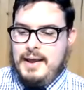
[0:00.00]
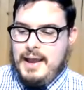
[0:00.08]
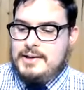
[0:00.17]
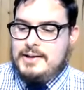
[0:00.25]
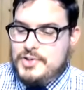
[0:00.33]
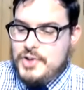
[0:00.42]

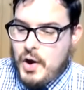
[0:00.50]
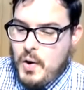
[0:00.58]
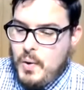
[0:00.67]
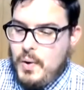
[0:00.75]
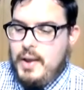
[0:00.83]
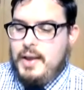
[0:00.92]
and
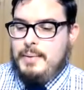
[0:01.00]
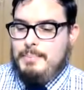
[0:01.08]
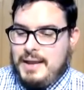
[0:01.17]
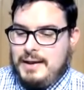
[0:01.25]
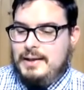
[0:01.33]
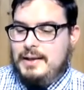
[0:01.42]
so
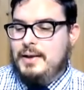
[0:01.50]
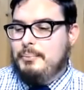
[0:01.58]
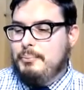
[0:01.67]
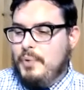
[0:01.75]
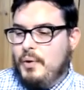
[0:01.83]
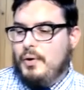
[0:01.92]
many
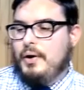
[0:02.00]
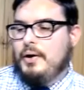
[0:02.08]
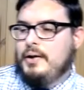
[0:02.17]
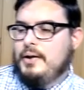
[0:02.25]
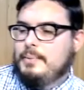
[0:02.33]
more